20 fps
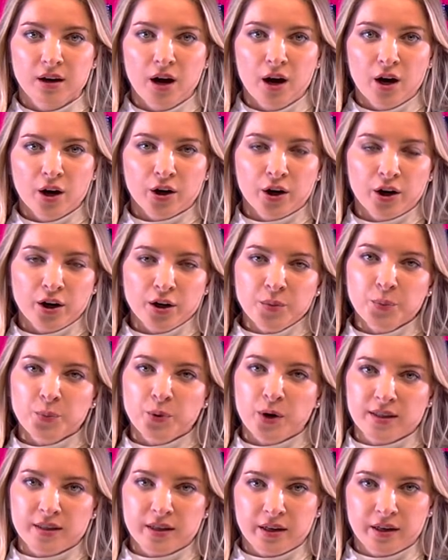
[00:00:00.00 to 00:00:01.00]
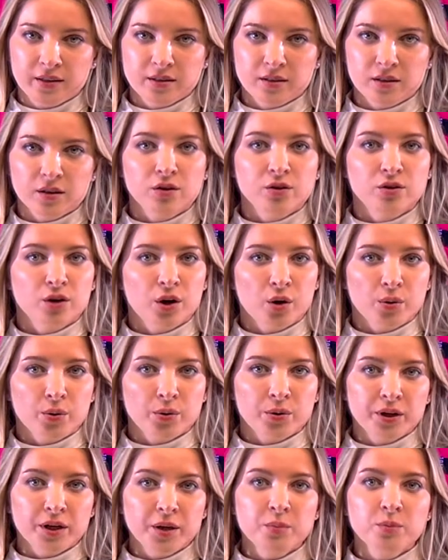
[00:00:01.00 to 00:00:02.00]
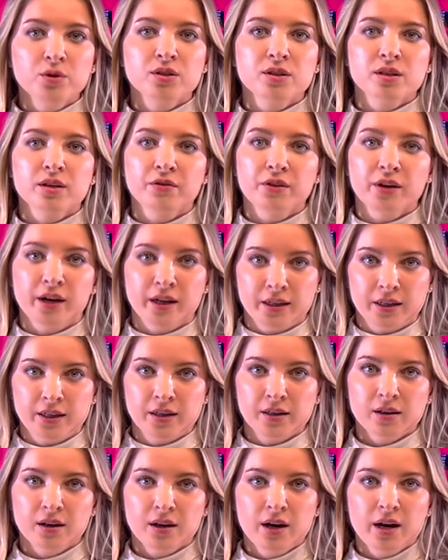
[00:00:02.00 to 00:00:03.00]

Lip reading: Current President Yoweri Museveni